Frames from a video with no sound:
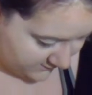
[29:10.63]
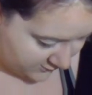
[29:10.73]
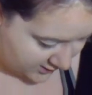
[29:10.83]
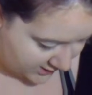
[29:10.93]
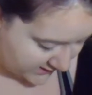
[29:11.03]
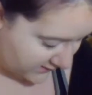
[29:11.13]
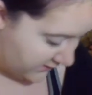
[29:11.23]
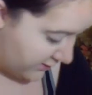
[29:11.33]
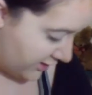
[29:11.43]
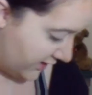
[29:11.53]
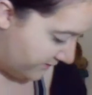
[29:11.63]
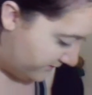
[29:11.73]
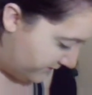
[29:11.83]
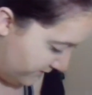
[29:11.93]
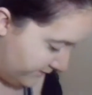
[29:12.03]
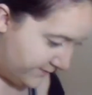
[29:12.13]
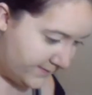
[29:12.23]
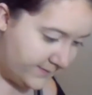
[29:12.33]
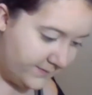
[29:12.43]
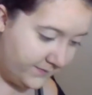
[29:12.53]
Pretty sure it's glitter in it.
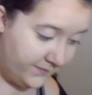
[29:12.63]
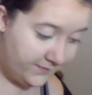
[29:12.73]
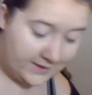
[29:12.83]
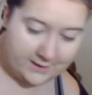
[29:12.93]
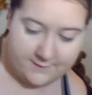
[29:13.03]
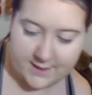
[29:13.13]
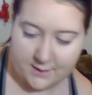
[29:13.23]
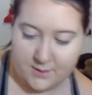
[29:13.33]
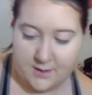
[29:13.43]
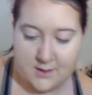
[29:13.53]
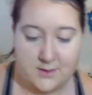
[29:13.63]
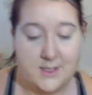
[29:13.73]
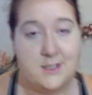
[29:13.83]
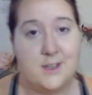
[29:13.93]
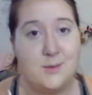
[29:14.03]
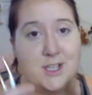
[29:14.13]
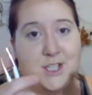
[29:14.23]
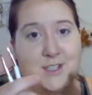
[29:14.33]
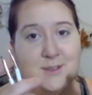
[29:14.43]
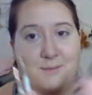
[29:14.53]
Fuck it, we're gonna go with these 3
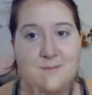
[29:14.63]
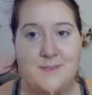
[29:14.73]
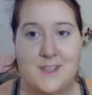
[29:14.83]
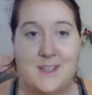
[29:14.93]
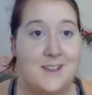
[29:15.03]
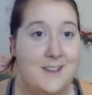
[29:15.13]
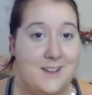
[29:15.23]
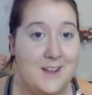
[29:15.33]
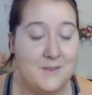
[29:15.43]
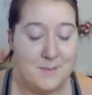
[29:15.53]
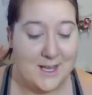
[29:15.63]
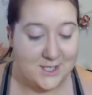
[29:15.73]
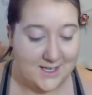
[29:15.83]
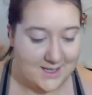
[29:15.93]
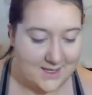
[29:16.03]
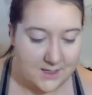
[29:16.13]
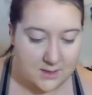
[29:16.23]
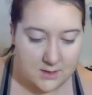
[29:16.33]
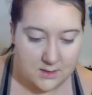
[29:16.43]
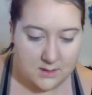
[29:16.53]
brushes. None of them match anything.